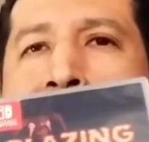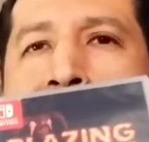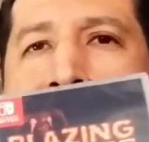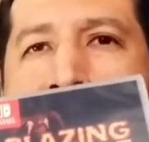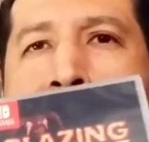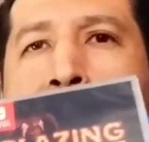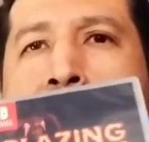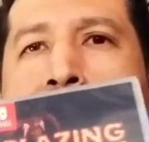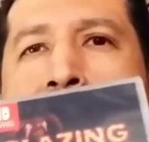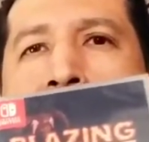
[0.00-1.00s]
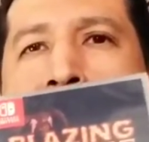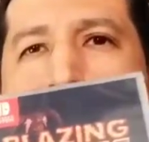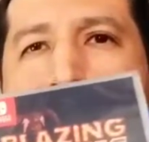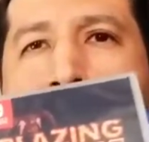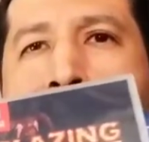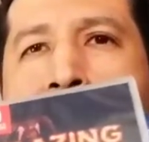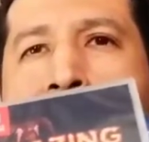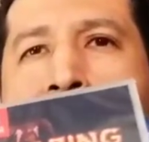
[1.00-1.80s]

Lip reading: faithful Contra